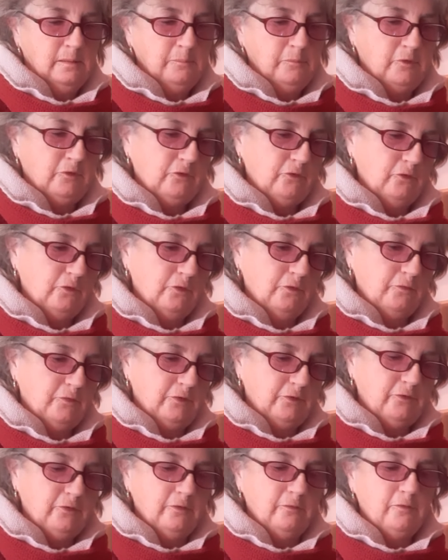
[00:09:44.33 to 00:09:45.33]
the
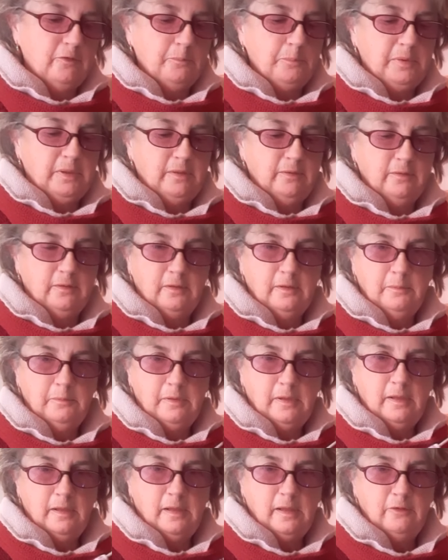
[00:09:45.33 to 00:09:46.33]
surface of the bead, and
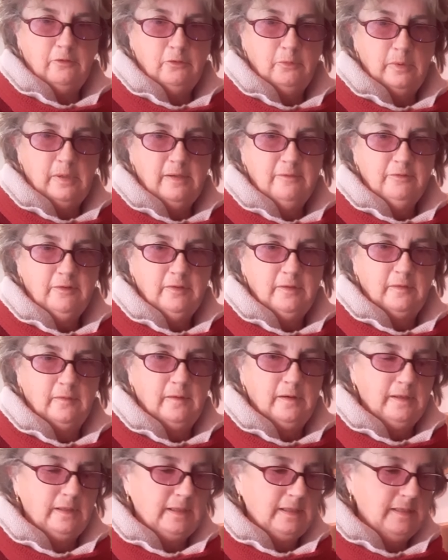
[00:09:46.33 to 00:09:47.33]
I'm doing everything
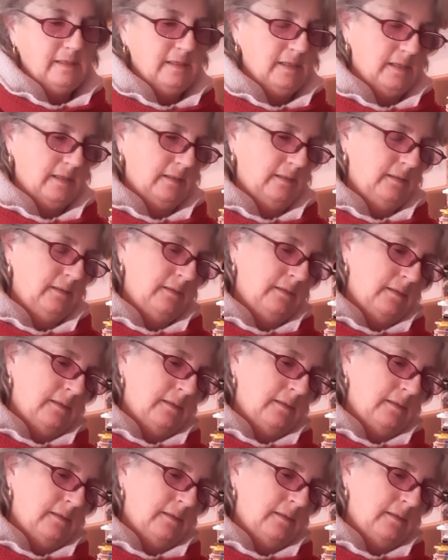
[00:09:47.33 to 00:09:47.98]
that I can